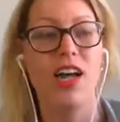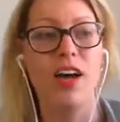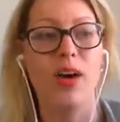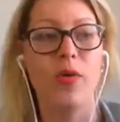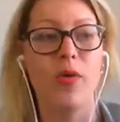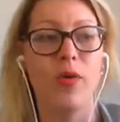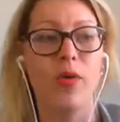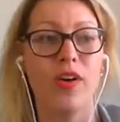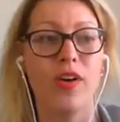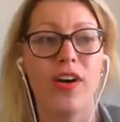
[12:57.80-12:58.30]

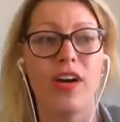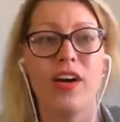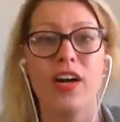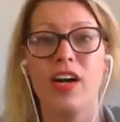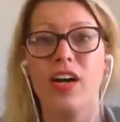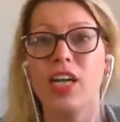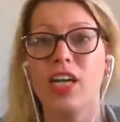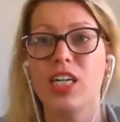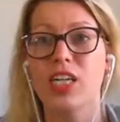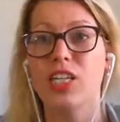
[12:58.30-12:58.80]

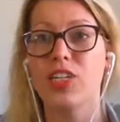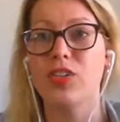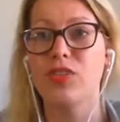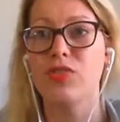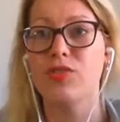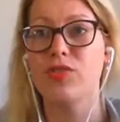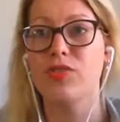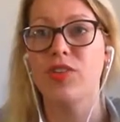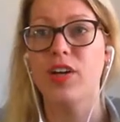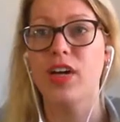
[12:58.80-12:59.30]
or
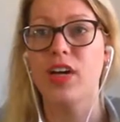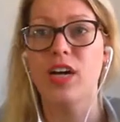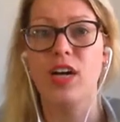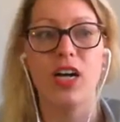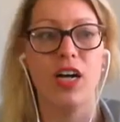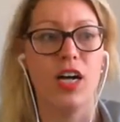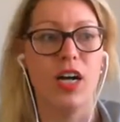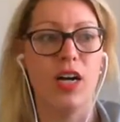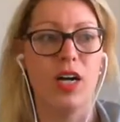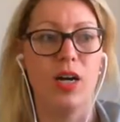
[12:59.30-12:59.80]
you've
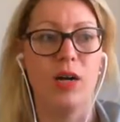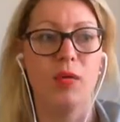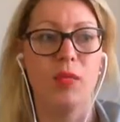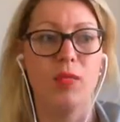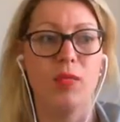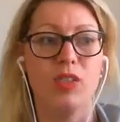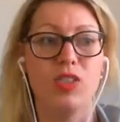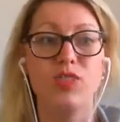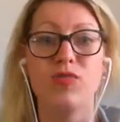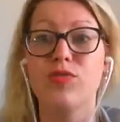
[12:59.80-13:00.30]

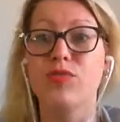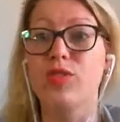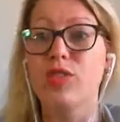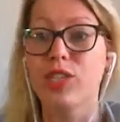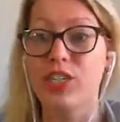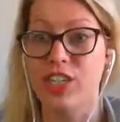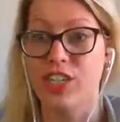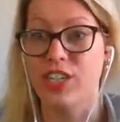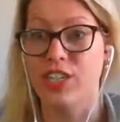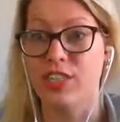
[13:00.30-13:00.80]

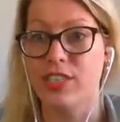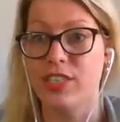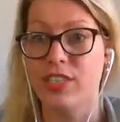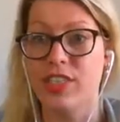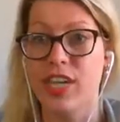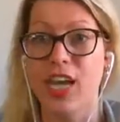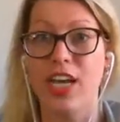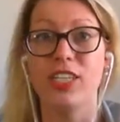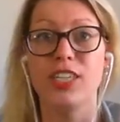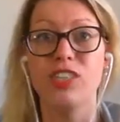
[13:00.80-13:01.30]
learned
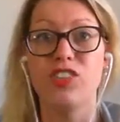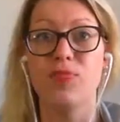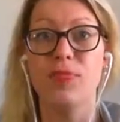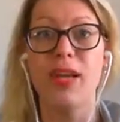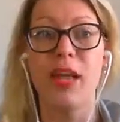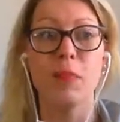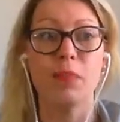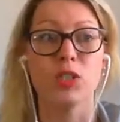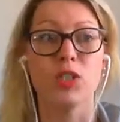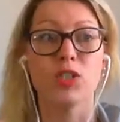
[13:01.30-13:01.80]
and you've been
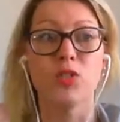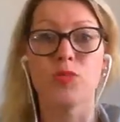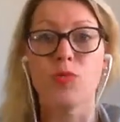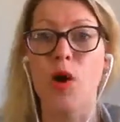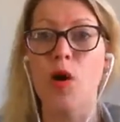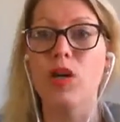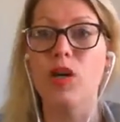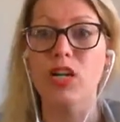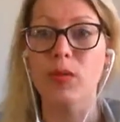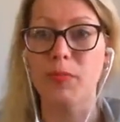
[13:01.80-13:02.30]
able to
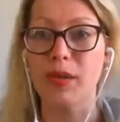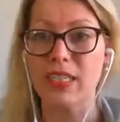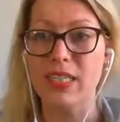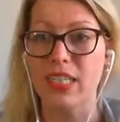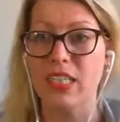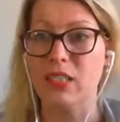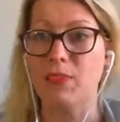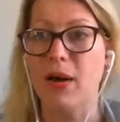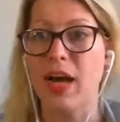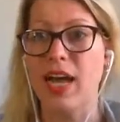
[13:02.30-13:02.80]
grow your
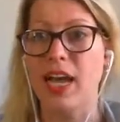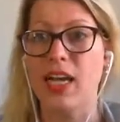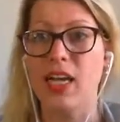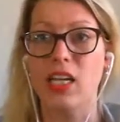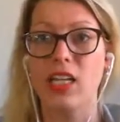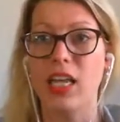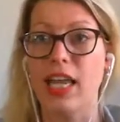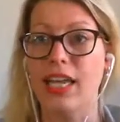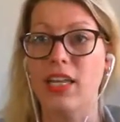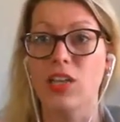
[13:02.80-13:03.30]
business by,
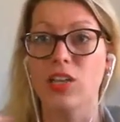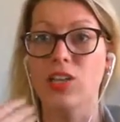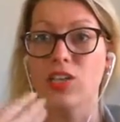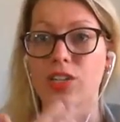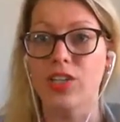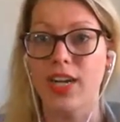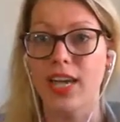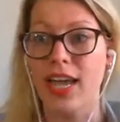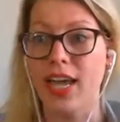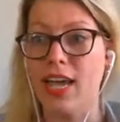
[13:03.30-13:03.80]
like,
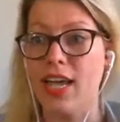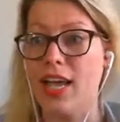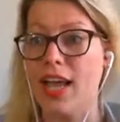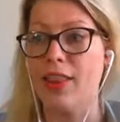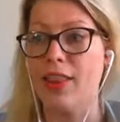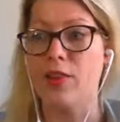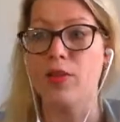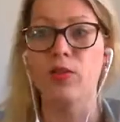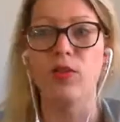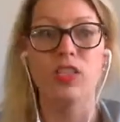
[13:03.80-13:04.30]
learning
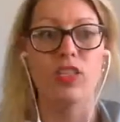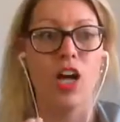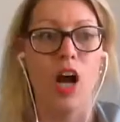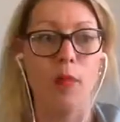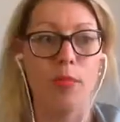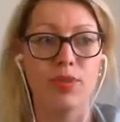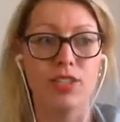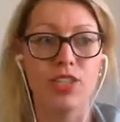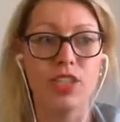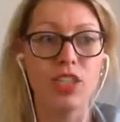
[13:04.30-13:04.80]
through these
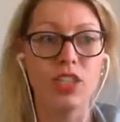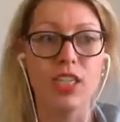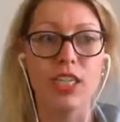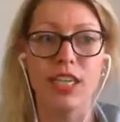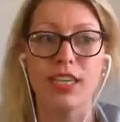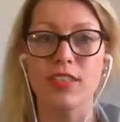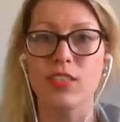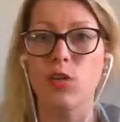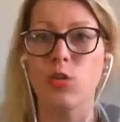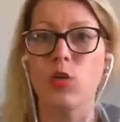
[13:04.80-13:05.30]

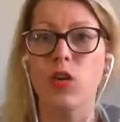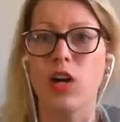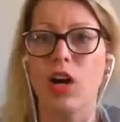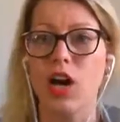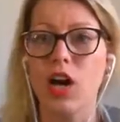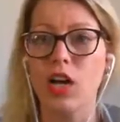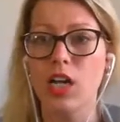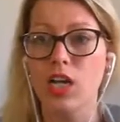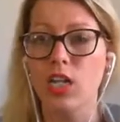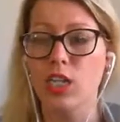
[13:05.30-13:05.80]
opportunities,
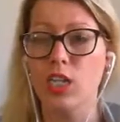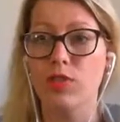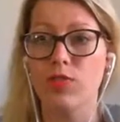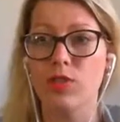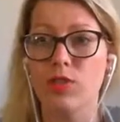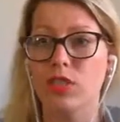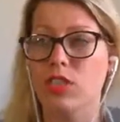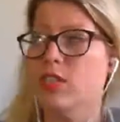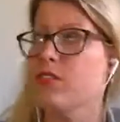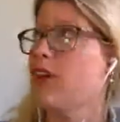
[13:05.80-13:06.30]
or you've
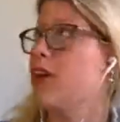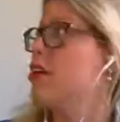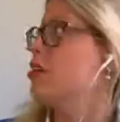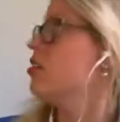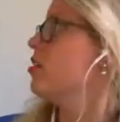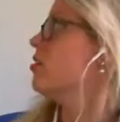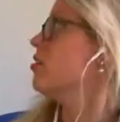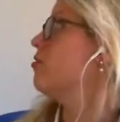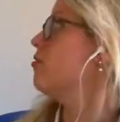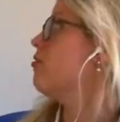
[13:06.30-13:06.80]
received, I don't know,
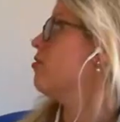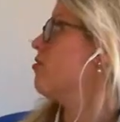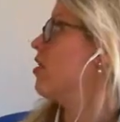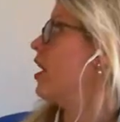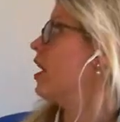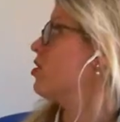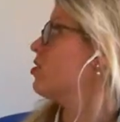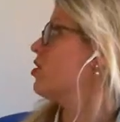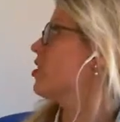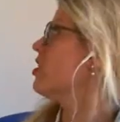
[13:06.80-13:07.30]
there's a
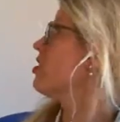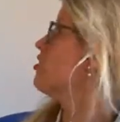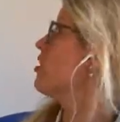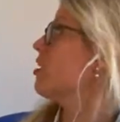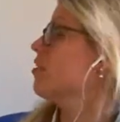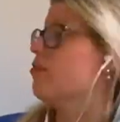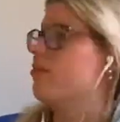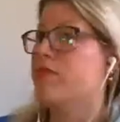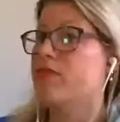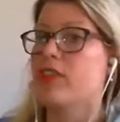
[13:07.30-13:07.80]
fly, sorry, there's like
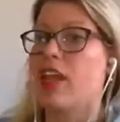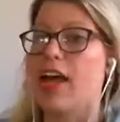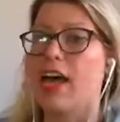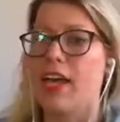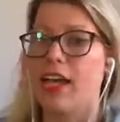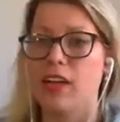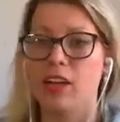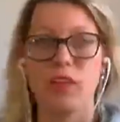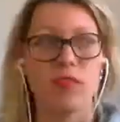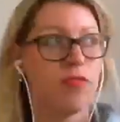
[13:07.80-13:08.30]
a
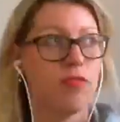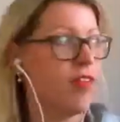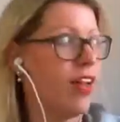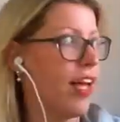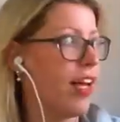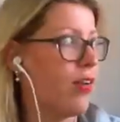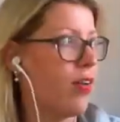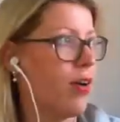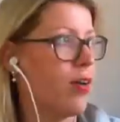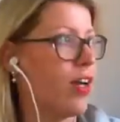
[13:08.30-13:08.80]
fly
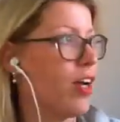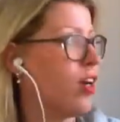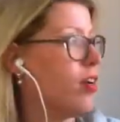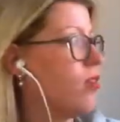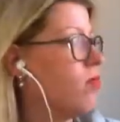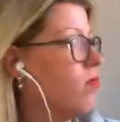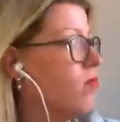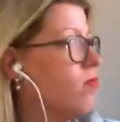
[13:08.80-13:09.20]
flying around here,